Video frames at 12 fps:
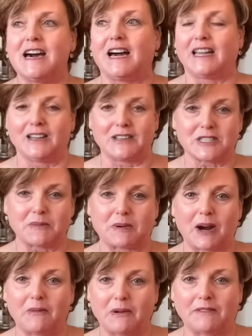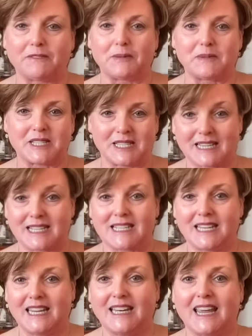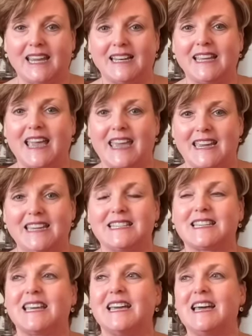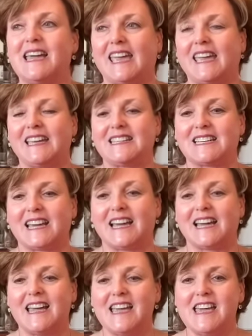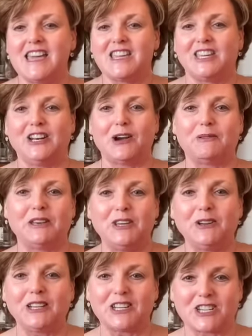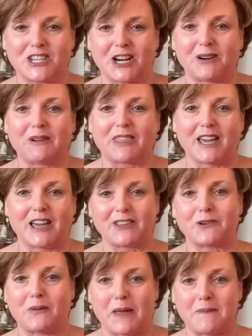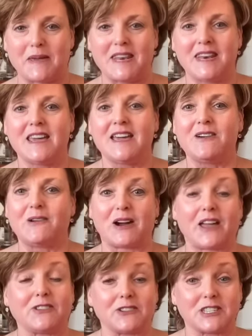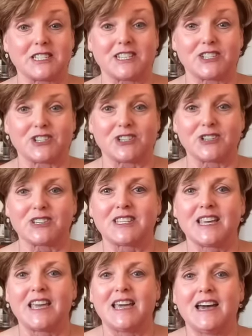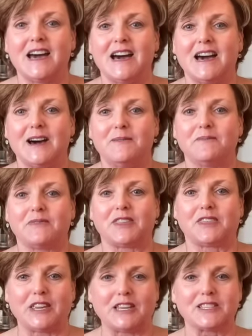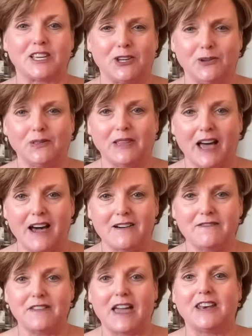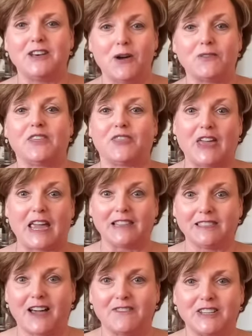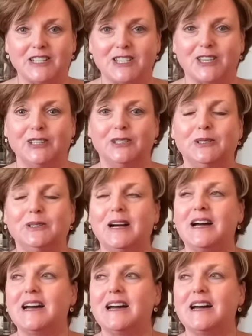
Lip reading: I also brought one from 1688. And, when you can share with other women or other stitchers the things that you love and know that they love it too,